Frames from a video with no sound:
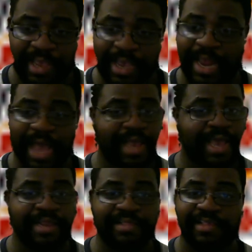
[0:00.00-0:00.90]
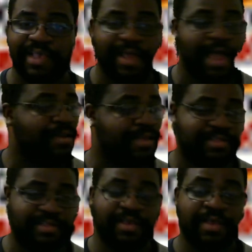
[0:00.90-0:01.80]
And I got to
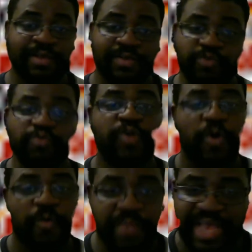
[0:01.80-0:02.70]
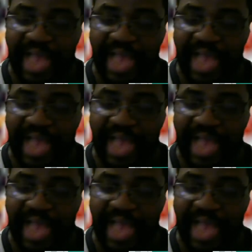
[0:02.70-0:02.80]
listen, you know me. I